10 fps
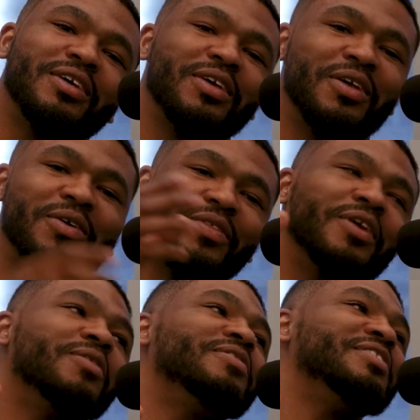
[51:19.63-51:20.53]

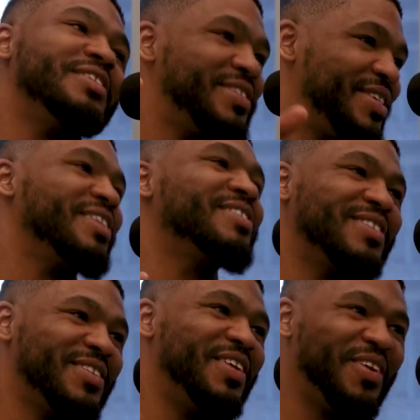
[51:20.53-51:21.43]
OG
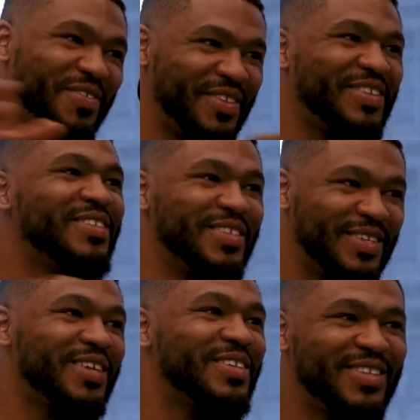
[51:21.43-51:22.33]
six, the
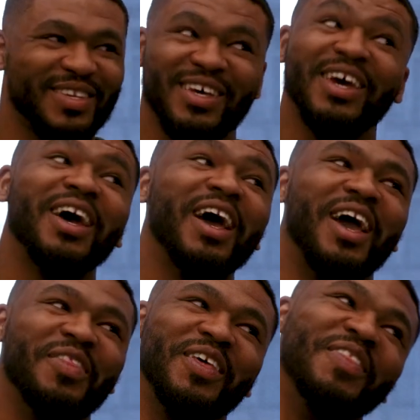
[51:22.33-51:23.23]
six,
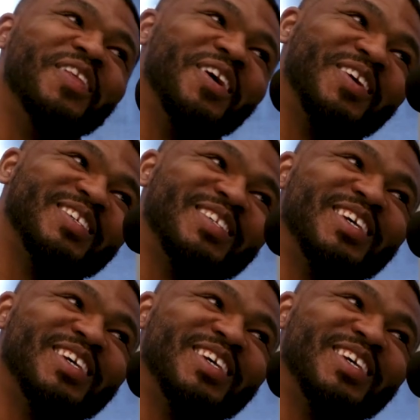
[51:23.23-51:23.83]
and then there's